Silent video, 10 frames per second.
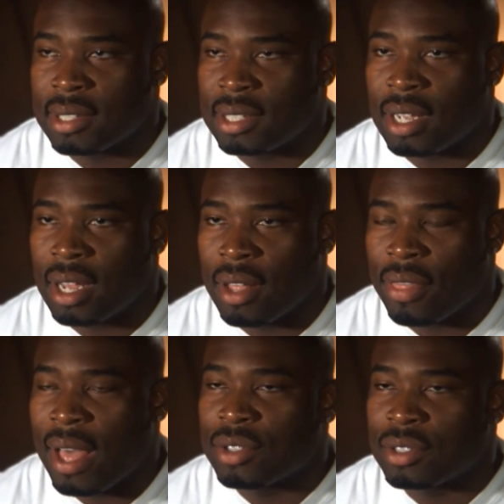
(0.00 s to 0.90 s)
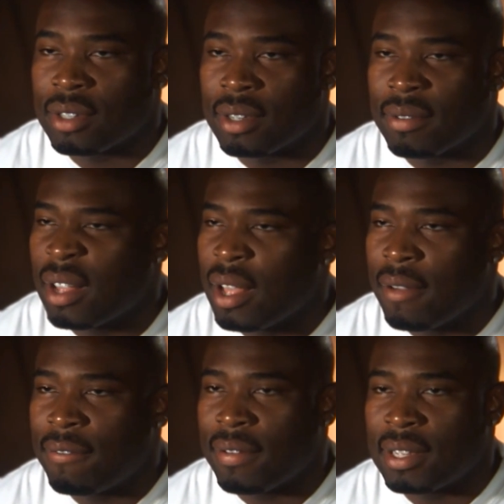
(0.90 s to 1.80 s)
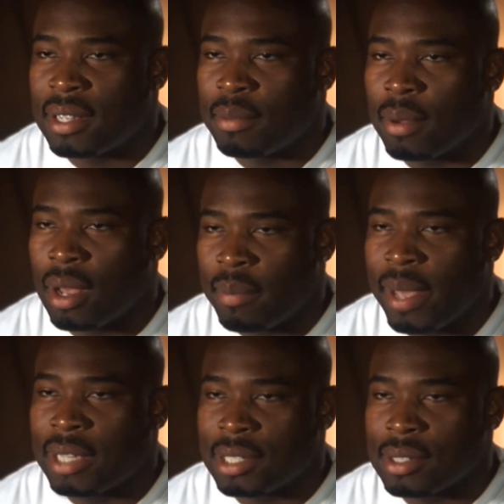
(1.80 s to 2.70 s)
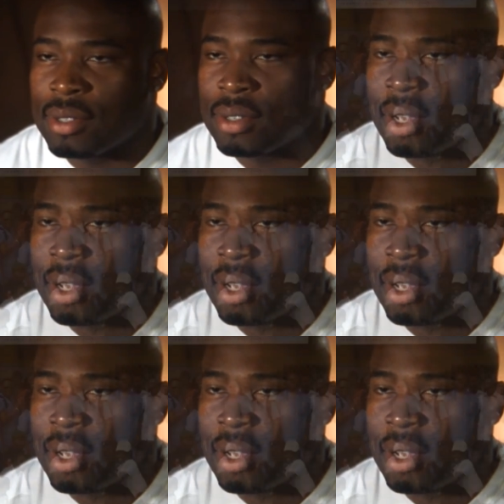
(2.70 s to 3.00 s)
They saw 1,050 patients.